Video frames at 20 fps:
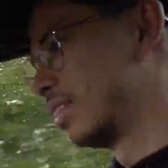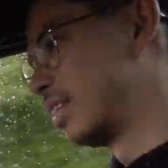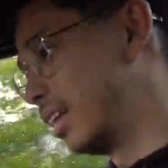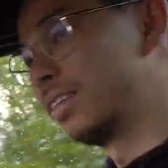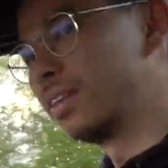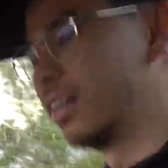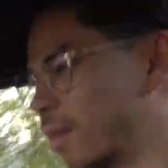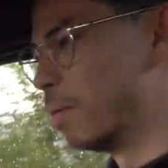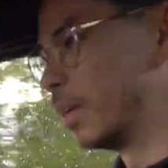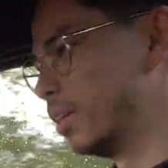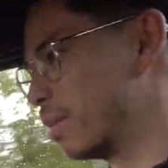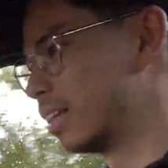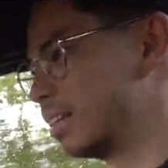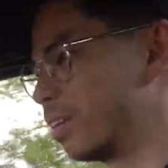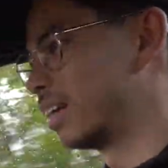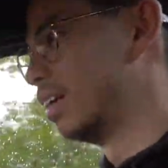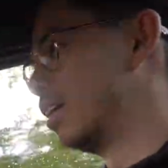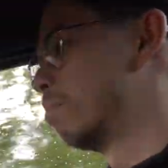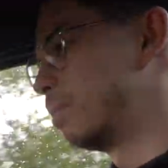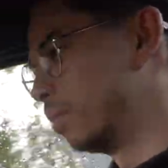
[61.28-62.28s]
but luckily
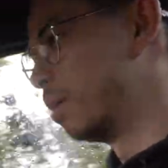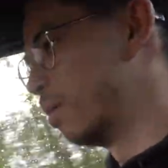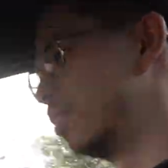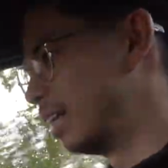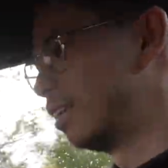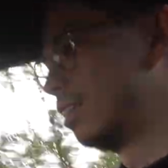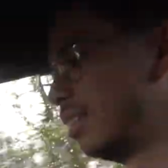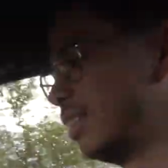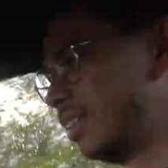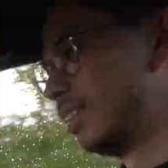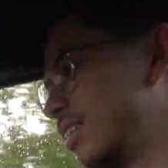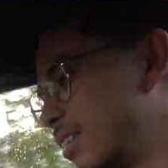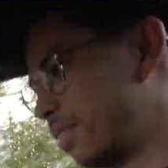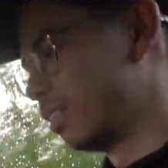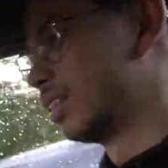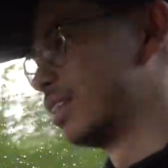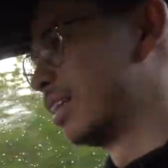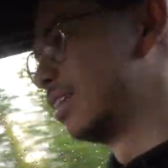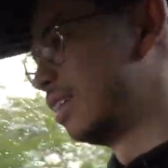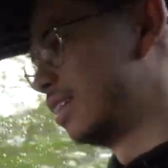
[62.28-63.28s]
I've got my HelloFresh
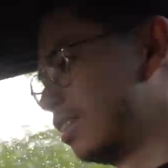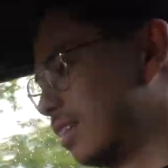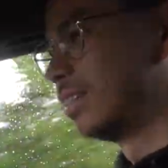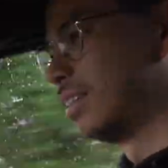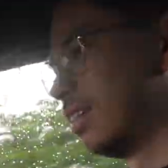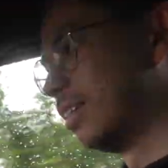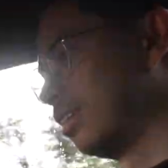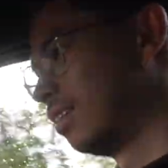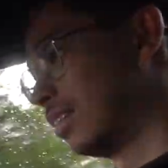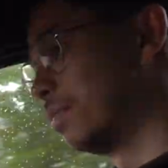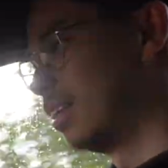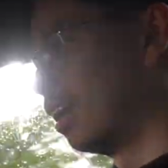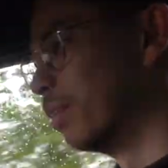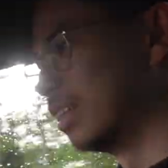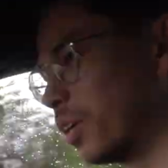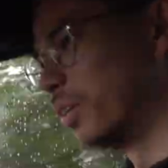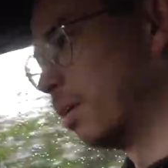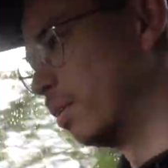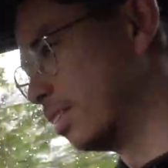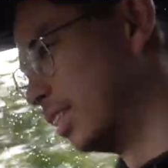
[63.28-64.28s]
delivery waiting for me,
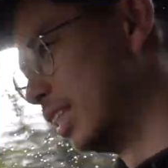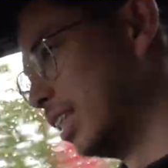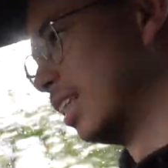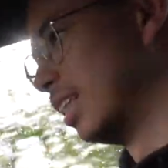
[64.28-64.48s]
and who